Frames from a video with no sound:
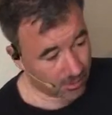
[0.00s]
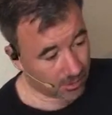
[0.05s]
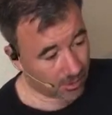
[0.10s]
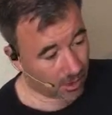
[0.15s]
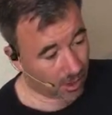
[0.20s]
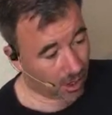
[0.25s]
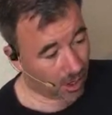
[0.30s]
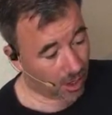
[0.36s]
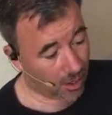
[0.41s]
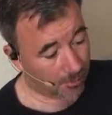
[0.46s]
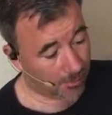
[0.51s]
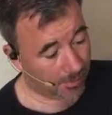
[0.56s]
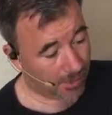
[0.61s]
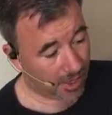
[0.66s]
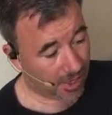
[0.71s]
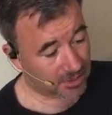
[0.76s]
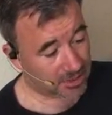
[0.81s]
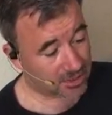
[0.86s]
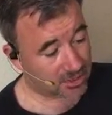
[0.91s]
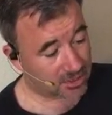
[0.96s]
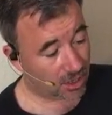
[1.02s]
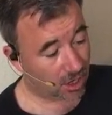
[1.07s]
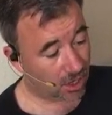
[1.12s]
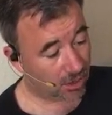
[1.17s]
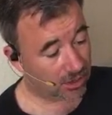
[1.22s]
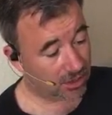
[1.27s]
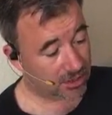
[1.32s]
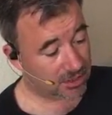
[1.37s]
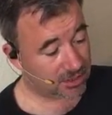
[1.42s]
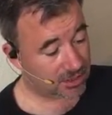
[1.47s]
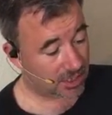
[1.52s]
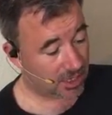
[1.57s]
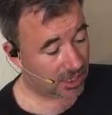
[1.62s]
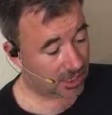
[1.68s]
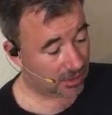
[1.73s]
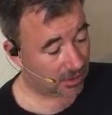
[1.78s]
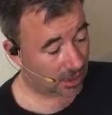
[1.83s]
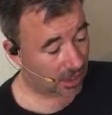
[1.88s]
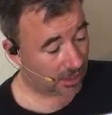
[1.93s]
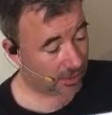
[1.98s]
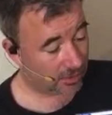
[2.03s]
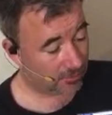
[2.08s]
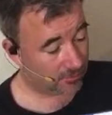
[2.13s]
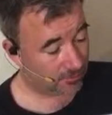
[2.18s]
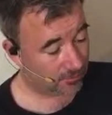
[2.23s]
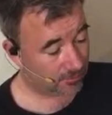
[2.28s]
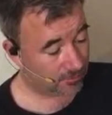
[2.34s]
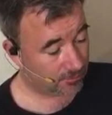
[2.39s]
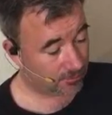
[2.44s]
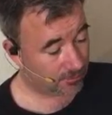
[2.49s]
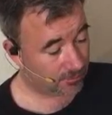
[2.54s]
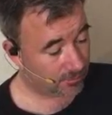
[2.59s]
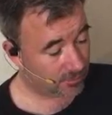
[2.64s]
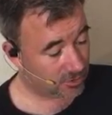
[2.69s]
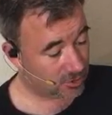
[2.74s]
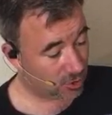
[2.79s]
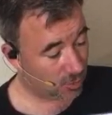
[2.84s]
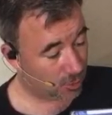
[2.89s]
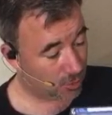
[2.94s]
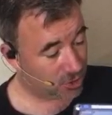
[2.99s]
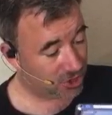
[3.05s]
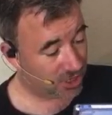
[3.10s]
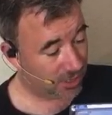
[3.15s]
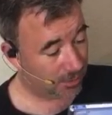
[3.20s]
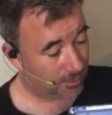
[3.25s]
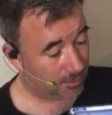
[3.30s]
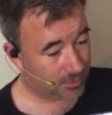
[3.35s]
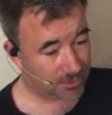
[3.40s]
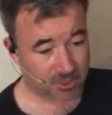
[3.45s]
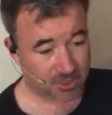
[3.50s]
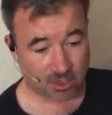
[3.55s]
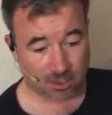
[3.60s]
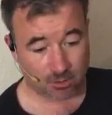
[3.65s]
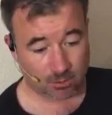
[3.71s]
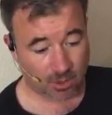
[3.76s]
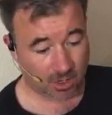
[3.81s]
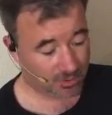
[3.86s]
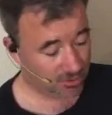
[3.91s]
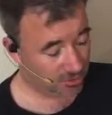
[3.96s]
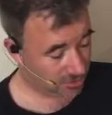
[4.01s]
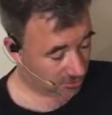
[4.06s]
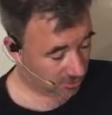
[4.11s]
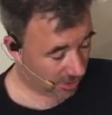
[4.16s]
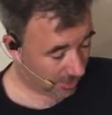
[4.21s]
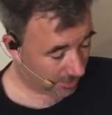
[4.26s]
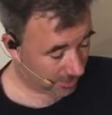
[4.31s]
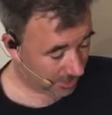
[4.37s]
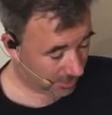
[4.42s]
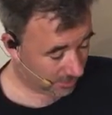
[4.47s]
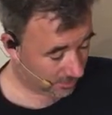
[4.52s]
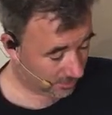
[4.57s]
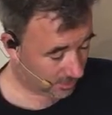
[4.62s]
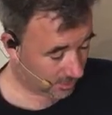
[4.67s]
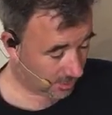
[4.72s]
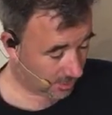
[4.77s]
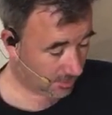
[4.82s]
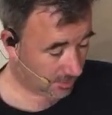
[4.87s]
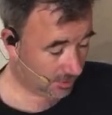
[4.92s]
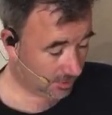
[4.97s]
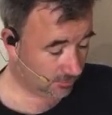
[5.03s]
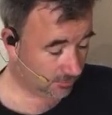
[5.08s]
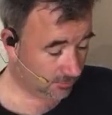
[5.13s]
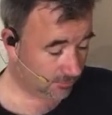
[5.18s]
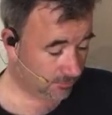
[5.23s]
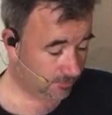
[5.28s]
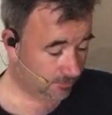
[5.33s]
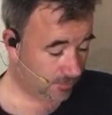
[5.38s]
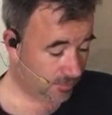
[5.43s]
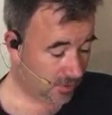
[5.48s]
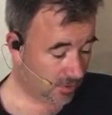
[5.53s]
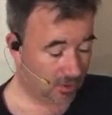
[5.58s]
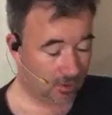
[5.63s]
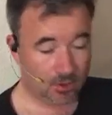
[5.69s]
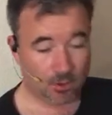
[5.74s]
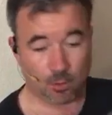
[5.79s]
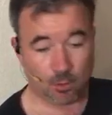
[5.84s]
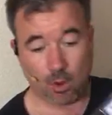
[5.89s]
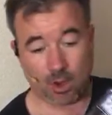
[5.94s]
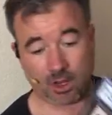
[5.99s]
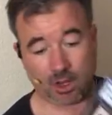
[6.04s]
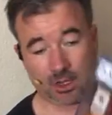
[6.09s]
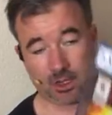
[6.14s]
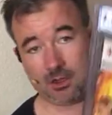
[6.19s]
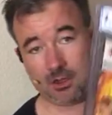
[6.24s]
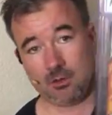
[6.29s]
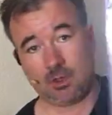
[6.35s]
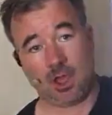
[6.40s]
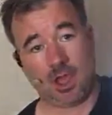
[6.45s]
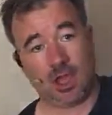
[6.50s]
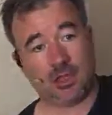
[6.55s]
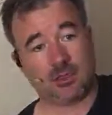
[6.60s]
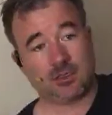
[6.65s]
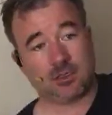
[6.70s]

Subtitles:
I saw this thing like super cheap, so I just grabbed it. I mean, what can you do, guys?